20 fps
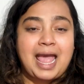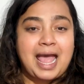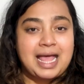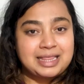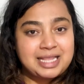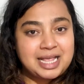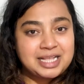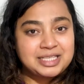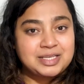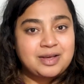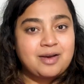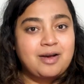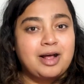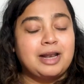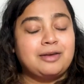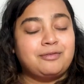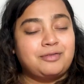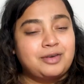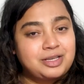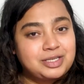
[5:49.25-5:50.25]
And that's
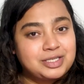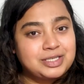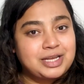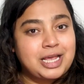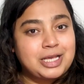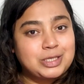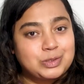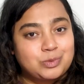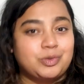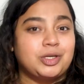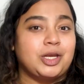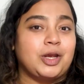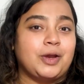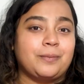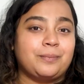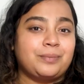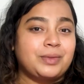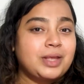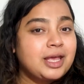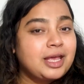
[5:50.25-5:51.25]
all for today's
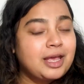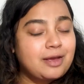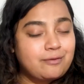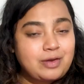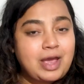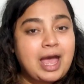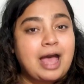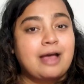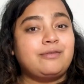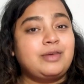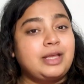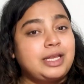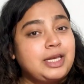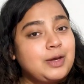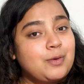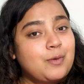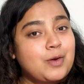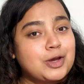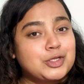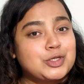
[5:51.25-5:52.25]
video. If you have
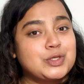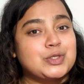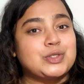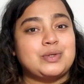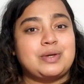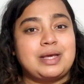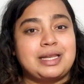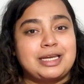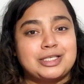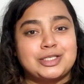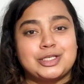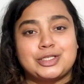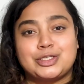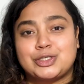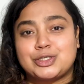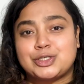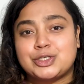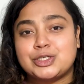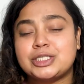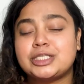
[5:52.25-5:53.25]
any questions or any
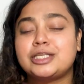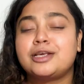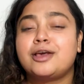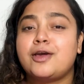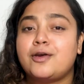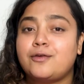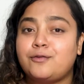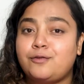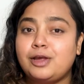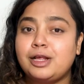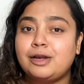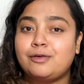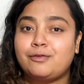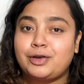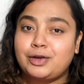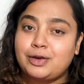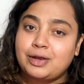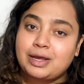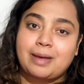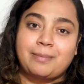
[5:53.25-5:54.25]
suggestions, feel
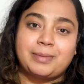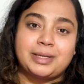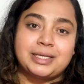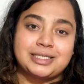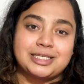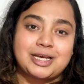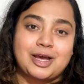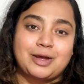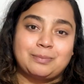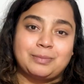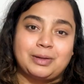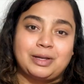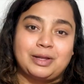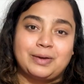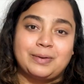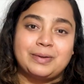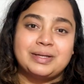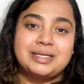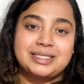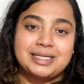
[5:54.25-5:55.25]
free to comment down
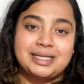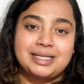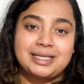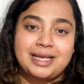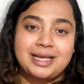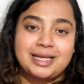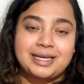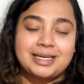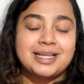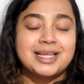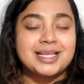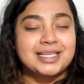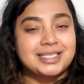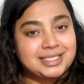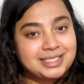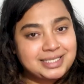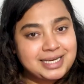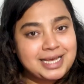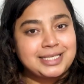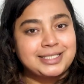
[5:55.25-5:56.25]
below. Till then,
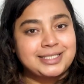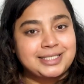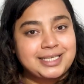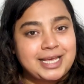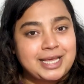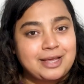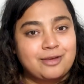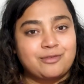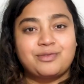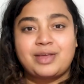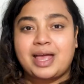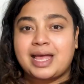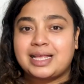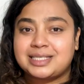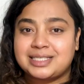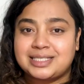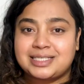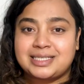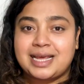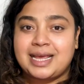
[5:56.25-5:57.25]
stay safe
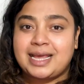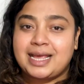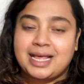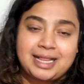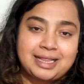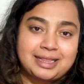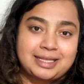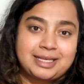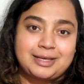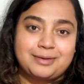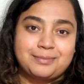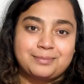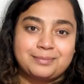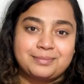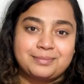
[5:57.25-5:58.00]
and stay healthy.